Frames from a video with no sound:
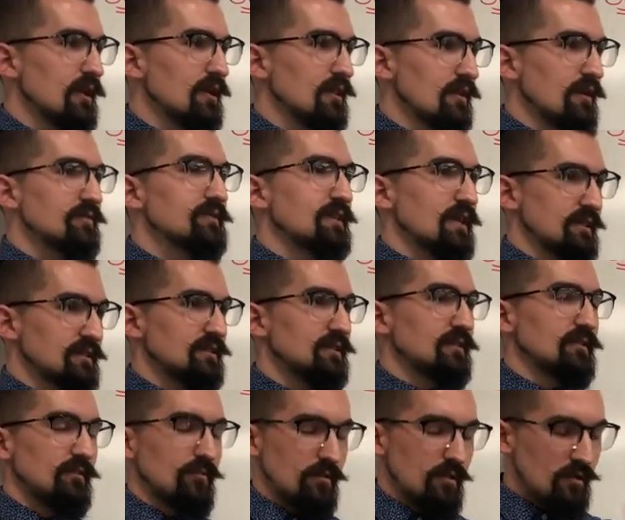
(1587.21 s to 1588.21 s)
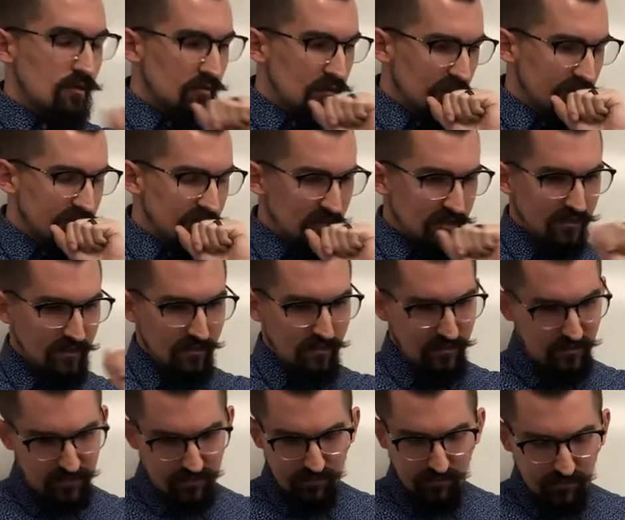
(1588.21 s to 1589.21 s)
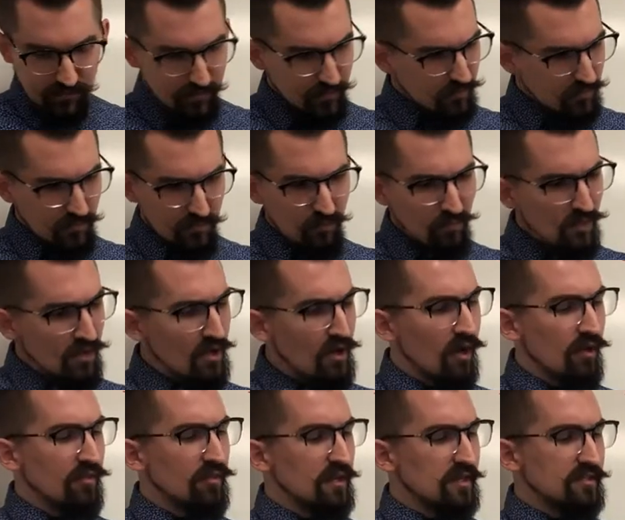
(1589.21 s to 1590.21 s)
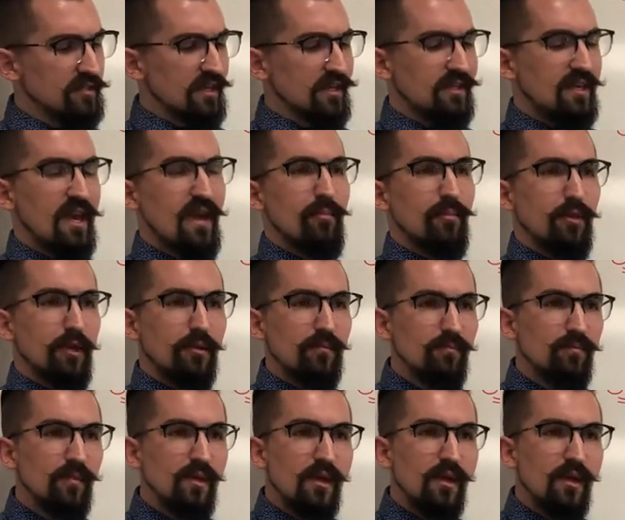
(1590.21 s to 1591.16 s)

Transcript: They've tested, they've tested this on things like gambling.